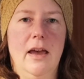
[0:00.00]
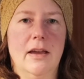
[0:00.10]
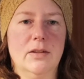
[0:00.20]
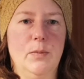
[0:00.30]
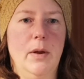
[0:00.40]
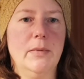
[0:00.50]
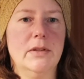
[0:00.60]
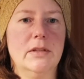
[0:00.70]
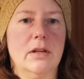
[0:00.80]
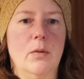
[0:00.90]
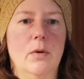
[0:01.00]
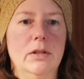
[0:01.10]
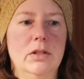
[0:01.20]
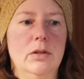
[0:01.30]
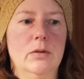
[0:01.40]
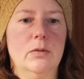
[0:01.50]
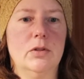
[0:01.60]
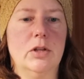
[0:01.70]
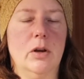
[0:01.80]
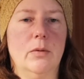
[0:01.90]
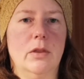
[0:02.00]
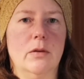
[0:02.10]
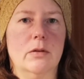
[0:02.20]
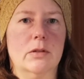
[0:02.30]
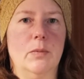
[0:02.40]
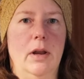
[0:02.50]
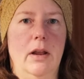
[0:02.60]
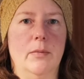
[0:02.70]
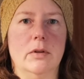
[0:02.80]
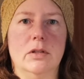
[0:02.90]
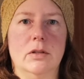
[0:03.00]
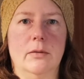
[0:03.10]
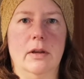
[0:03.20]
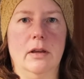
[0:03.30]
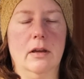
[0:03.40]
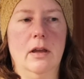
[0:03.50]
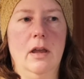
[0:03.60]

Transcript: As promised, I want to share with you a spread I've been doing